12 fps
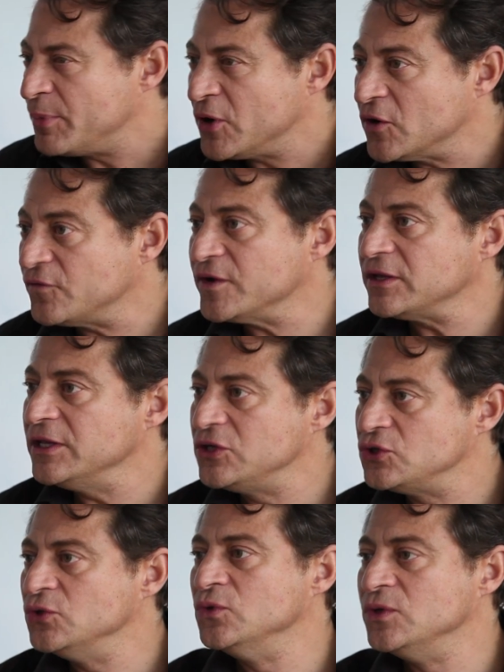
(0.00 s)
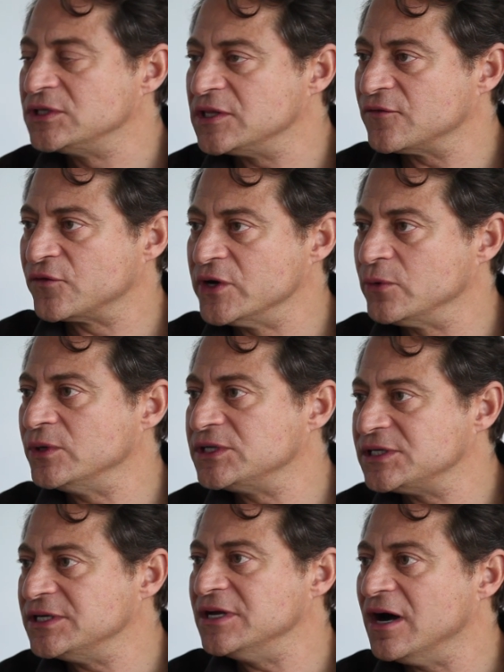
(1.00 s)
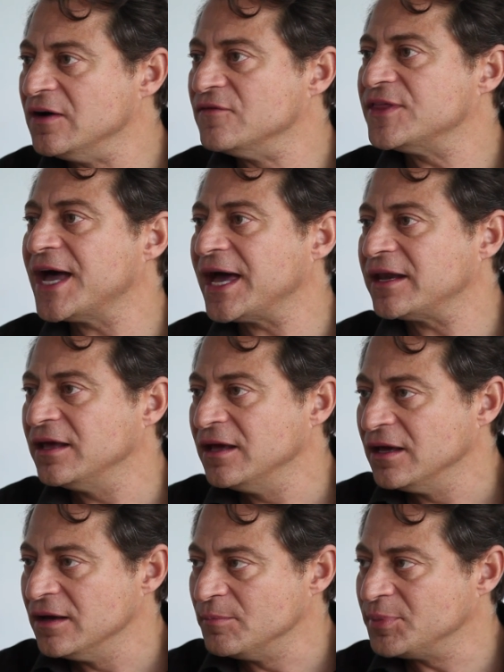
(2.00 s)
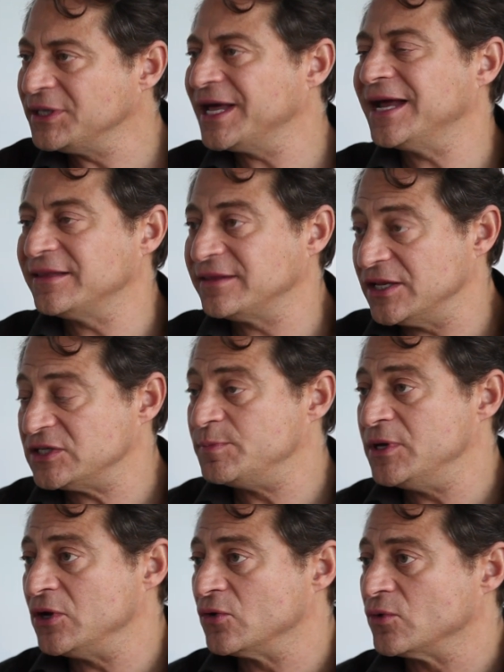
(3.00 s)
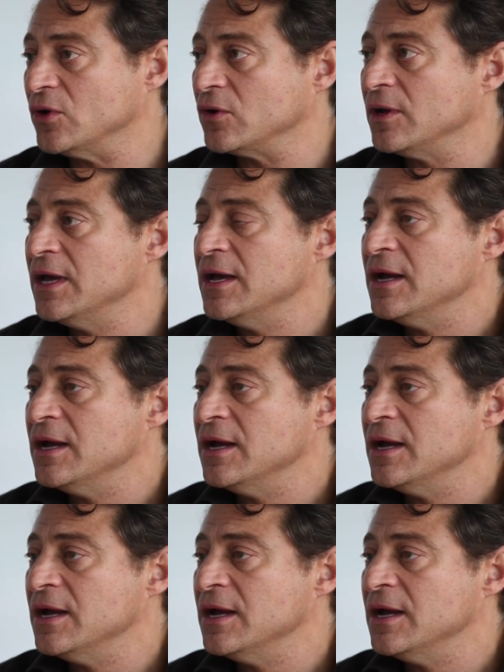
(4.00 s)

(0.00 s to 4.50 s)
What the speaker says: perfectly tuned to the frequency of that plant that's being grown.